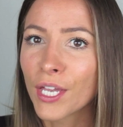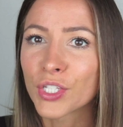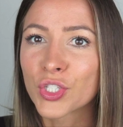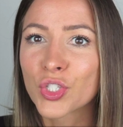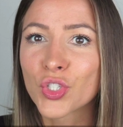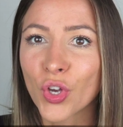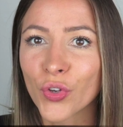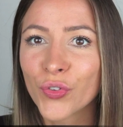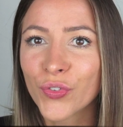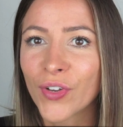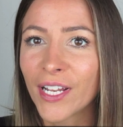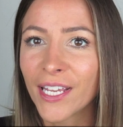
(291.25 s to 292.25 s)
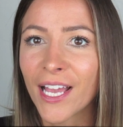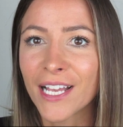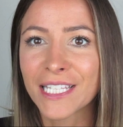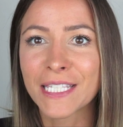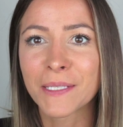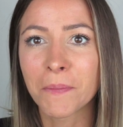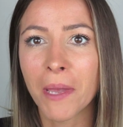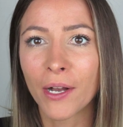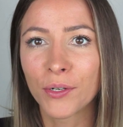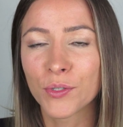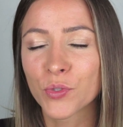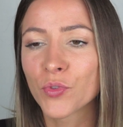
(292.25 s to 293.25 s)
It's so funny how
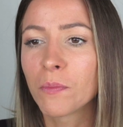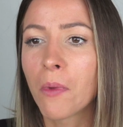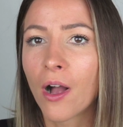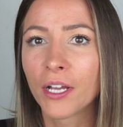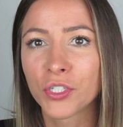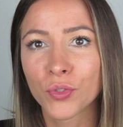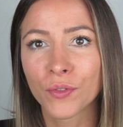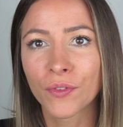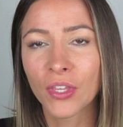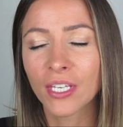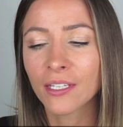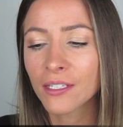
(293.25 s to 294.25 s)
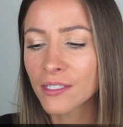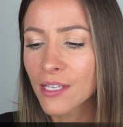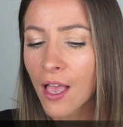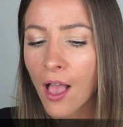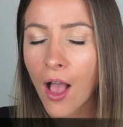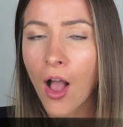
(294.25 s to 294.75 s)
smells remind you of things.